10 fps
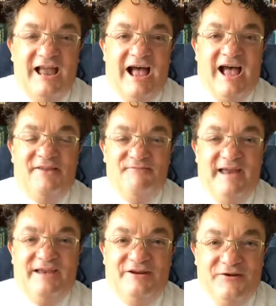And
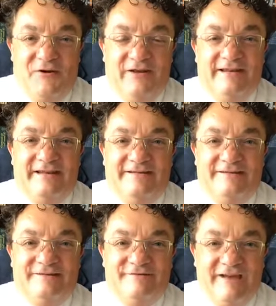may God
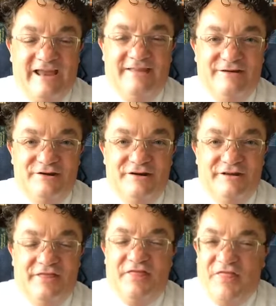strengthen you.
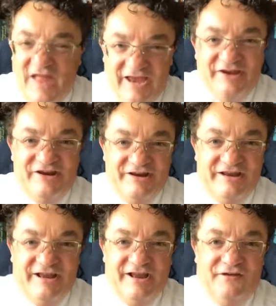Thank you
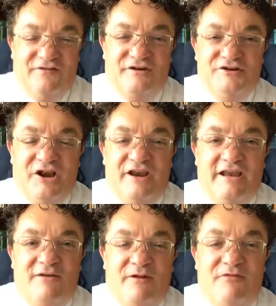for
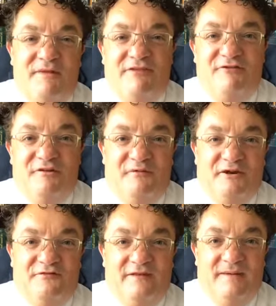journeying with me through the
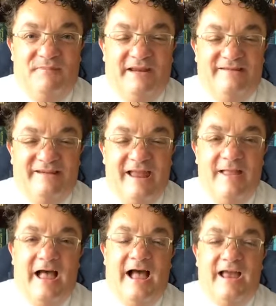book of Philippians.
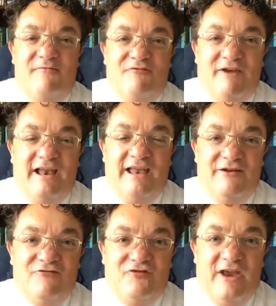I am really,
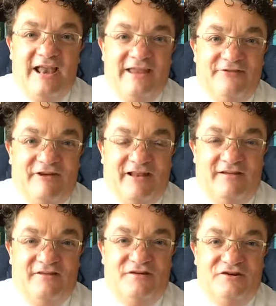really
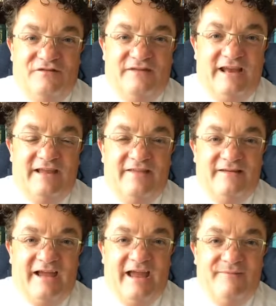thrilled that you have taken the
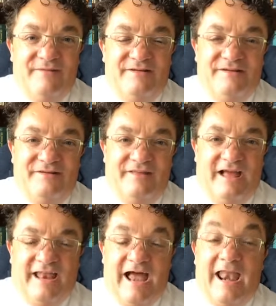time to do
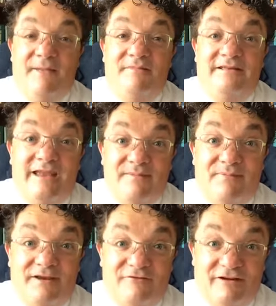that. And I'm
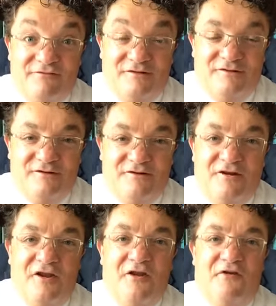deeply grateful to you
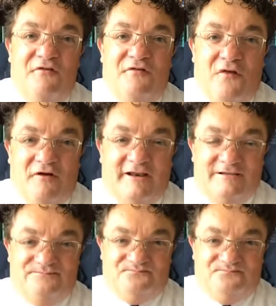for it.